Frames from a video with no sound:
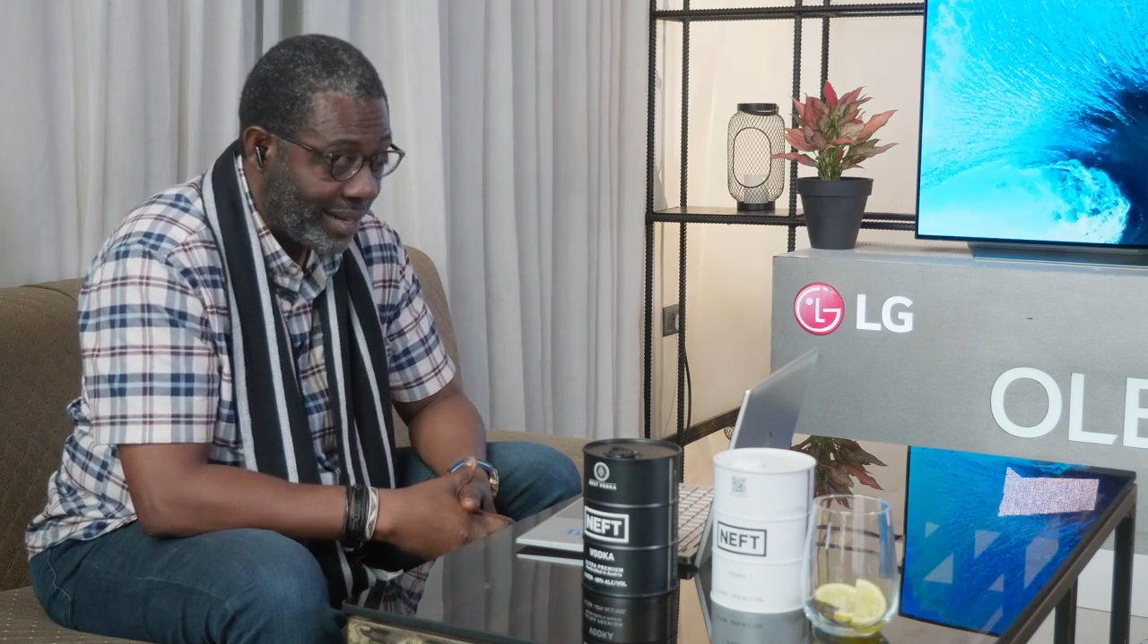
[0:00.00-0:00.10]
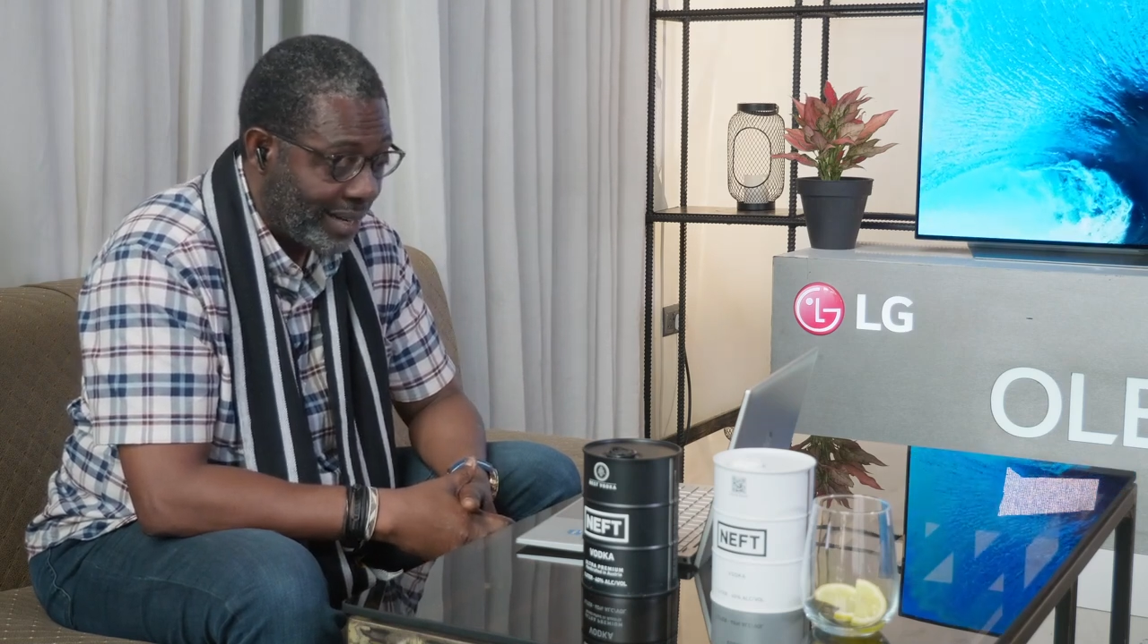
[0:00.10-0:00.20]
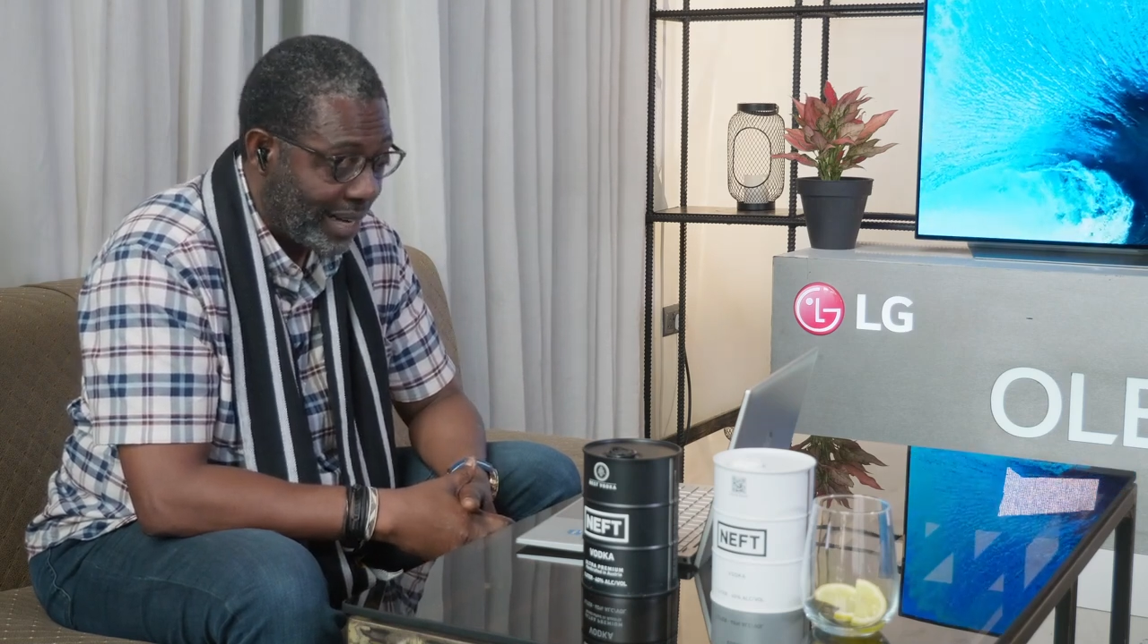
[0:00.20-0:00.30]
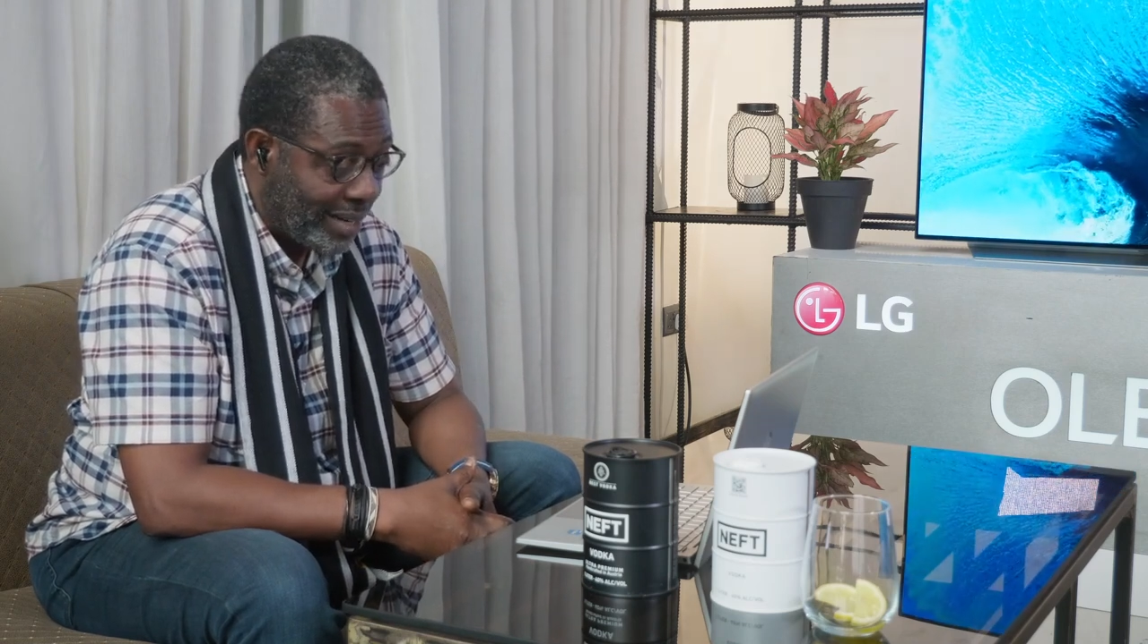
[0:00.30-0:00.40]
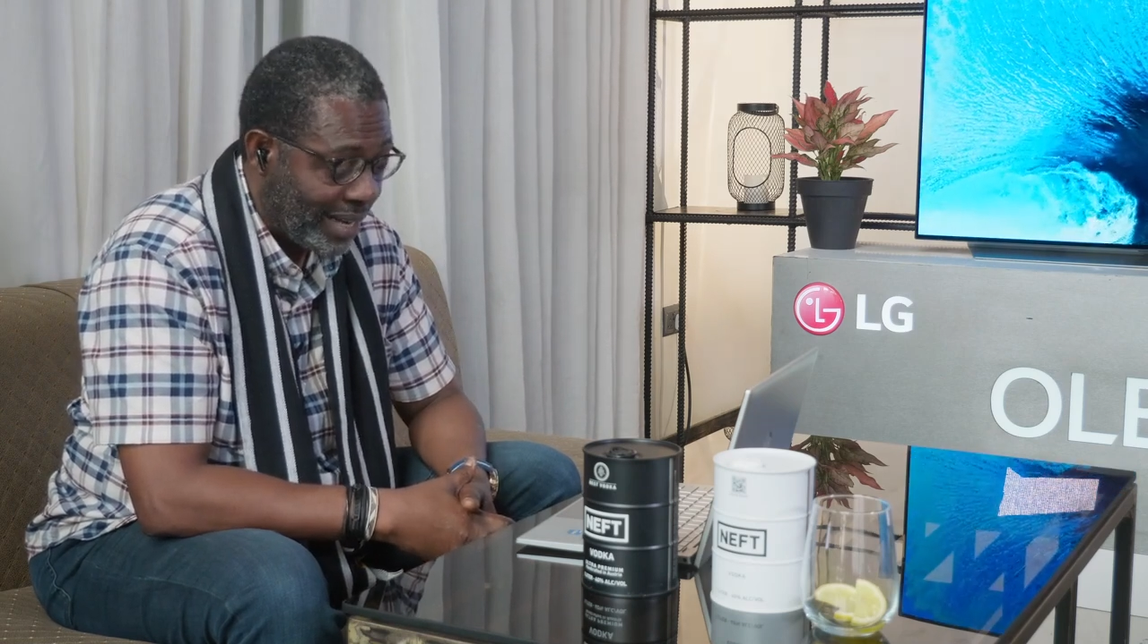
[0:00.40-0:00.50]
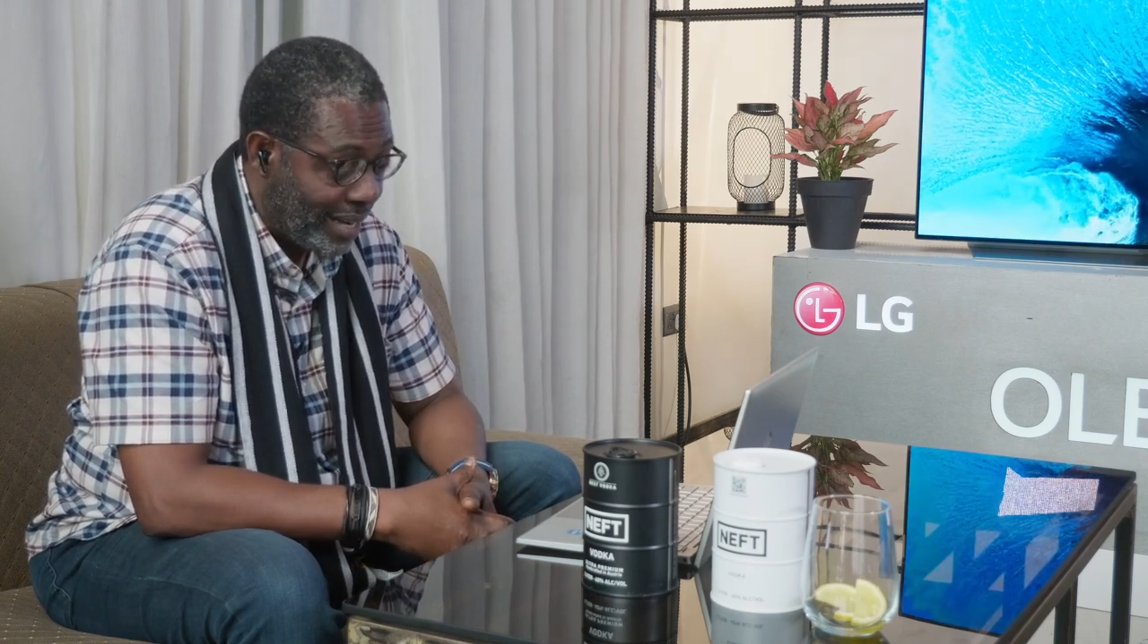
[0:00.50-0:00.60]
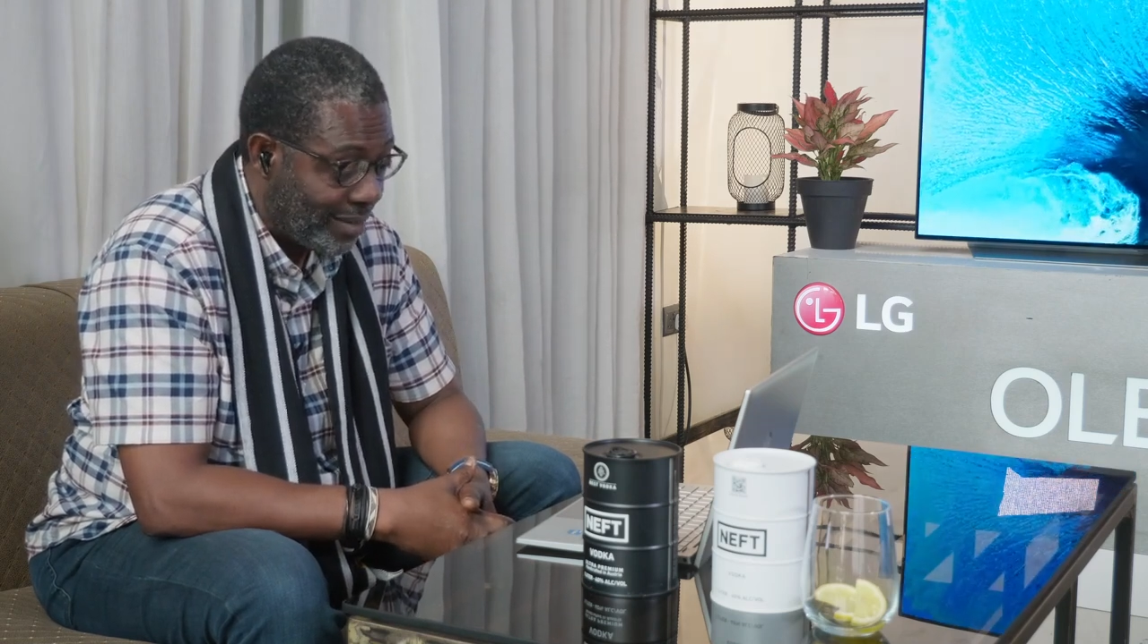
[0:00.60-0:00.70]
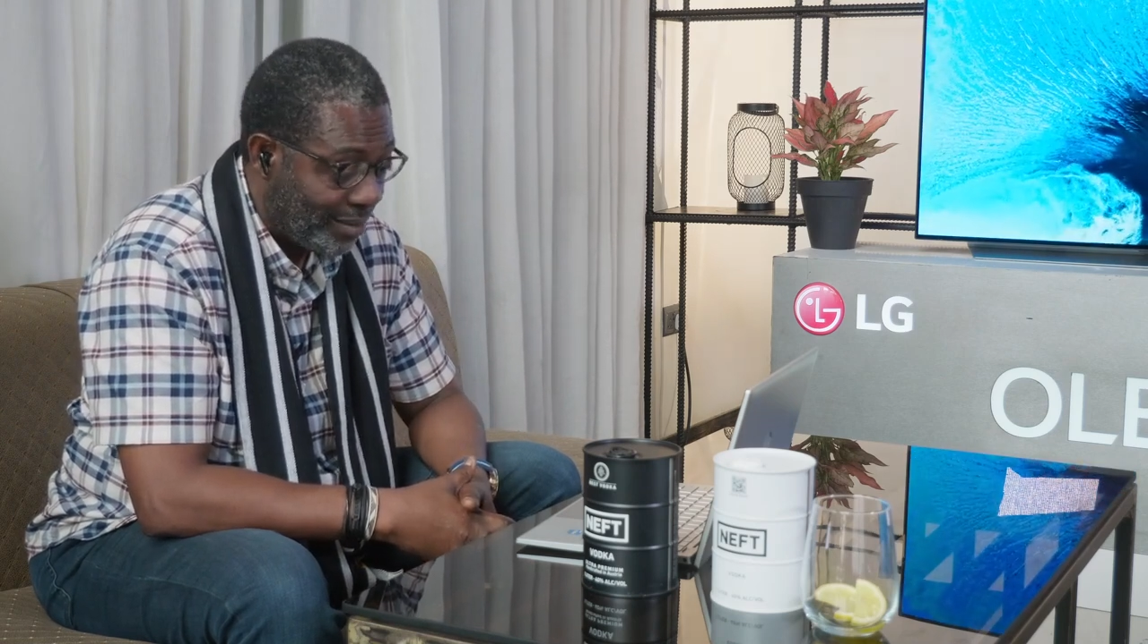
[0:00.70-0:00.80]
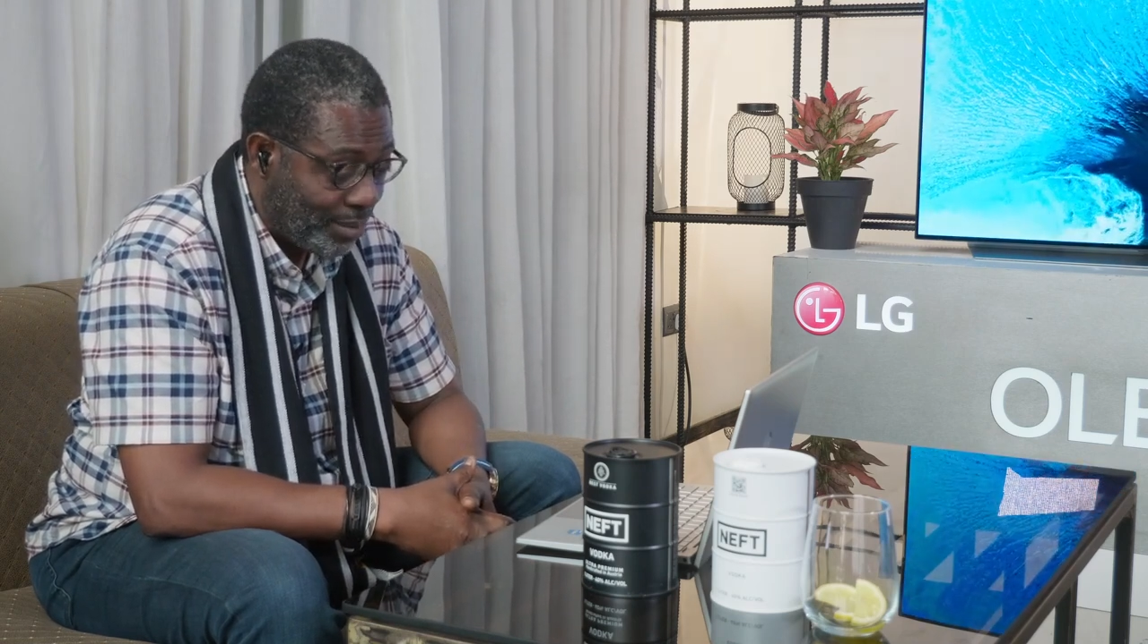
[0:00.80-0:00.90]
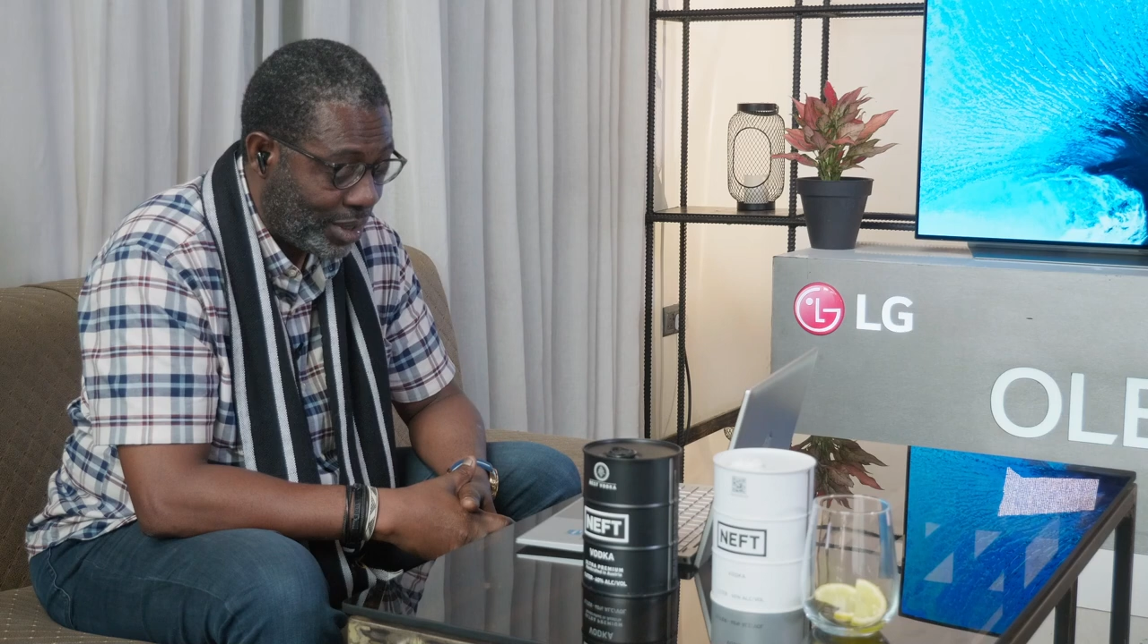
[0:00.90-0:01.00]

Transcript: and